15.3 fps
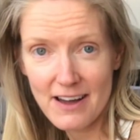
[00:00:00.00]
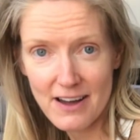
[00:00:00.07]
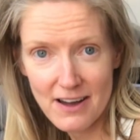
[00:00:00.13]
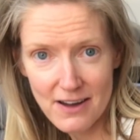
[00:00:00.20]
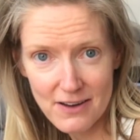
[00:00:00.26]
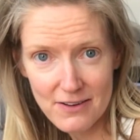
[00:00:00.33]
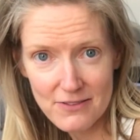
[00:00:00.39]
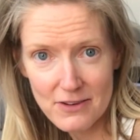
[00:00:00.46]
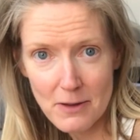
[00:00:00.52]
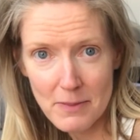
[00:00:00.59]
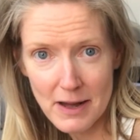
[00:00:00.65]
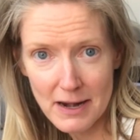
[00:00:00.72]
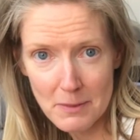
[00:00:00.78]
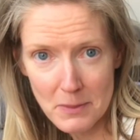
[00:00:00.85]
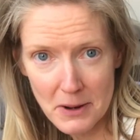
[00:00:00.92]
of a
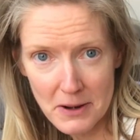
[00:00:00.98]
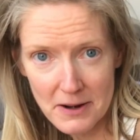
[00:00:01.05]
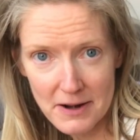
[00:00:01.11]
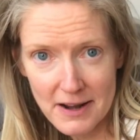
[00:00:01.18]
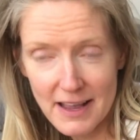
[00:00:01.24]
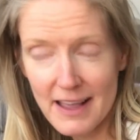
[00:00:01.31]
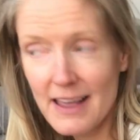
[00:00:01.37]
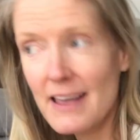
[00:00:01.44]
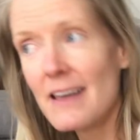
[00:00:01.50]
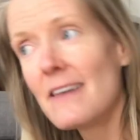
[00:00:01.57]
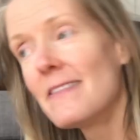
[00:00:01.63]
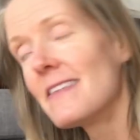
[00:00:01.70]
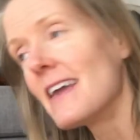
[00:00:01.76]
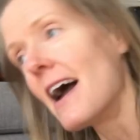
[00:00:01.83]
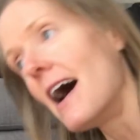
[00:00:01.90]
body part,
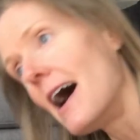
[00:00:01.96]
the